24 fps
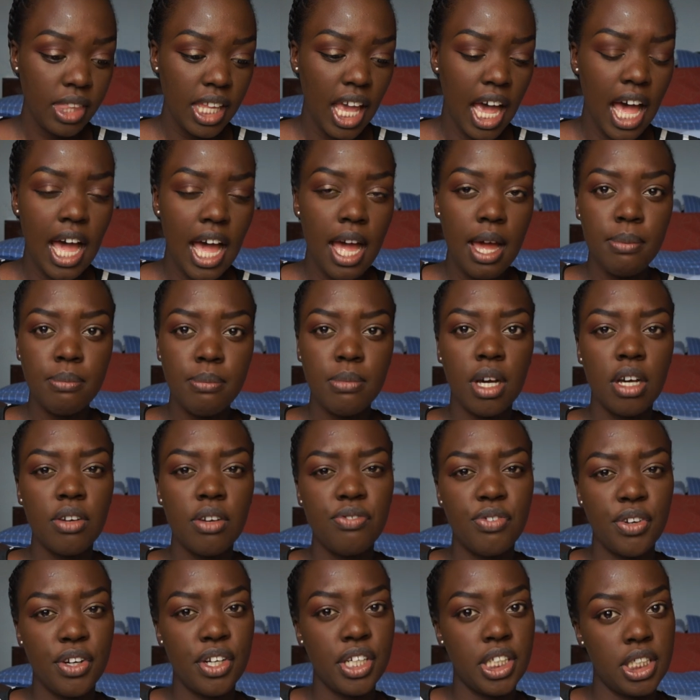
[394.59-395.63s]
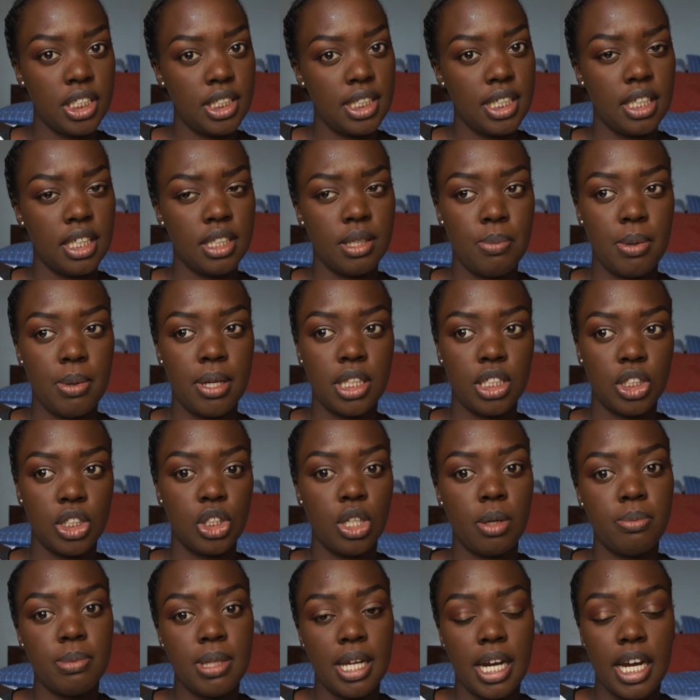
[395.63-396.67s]
I am not very detailed about the
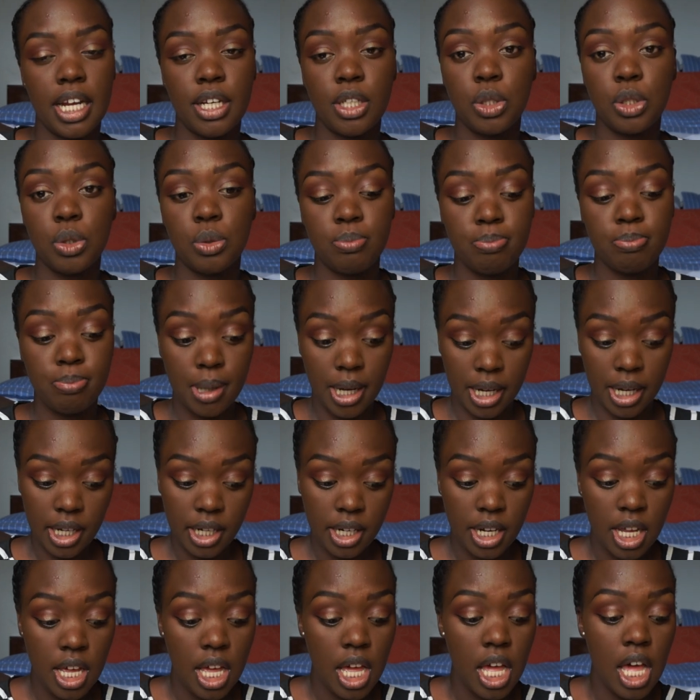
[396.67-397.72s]
job that I do, but